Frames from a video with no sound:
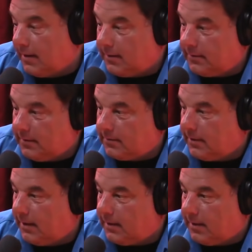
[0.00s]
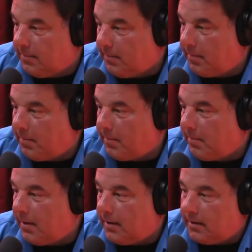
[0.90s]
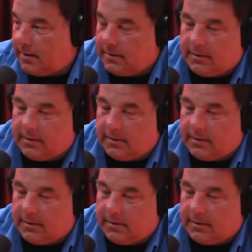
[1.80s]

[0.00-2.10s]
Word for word: I said, "Listen, Anthony, blah blah blah blah blah.